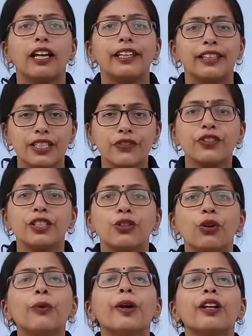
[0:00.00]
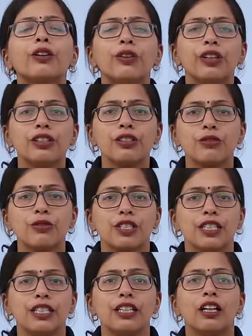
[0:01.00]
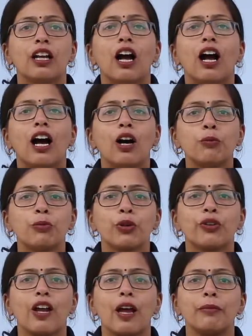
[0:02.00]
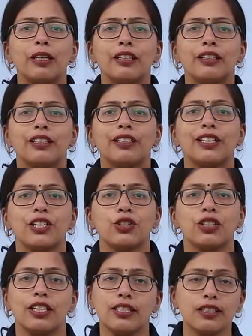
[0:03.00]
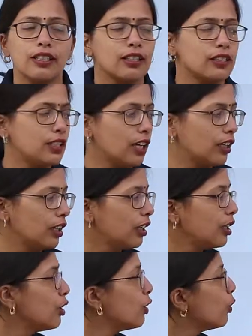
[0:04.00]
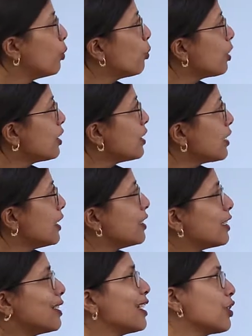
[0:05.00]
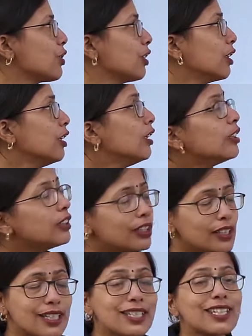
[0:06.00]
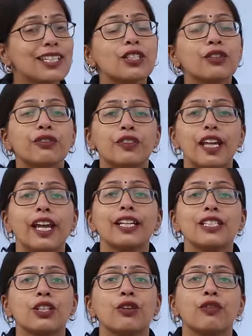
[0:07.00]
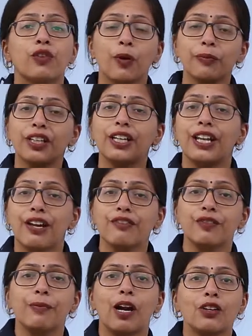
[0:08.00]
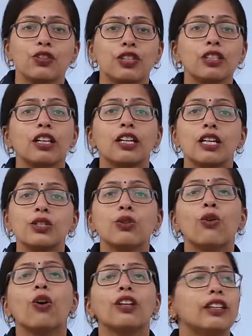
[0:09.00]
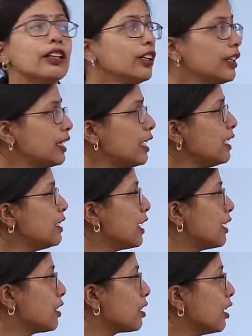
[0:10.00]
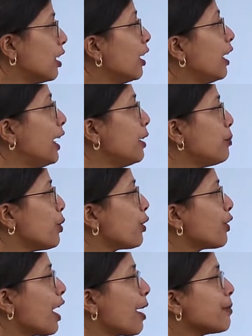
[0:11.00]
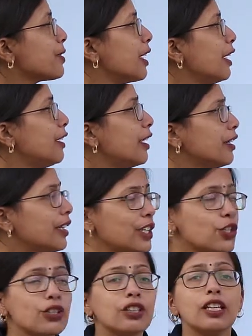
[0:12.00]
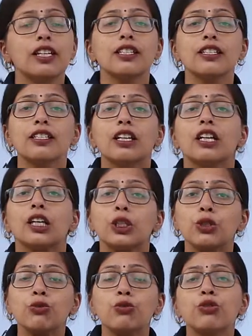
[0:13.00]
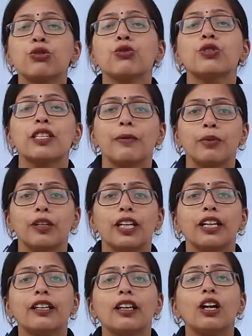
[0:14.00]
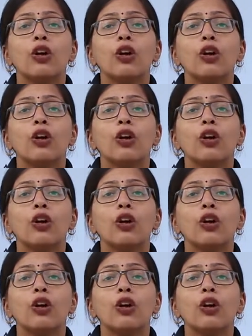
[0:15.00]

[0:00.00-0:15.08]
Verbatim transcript: In this video, we are going to see how program indentation is done. What is indentation? The distance of text from the left margin is called the indent. In programs, indentation is used to separate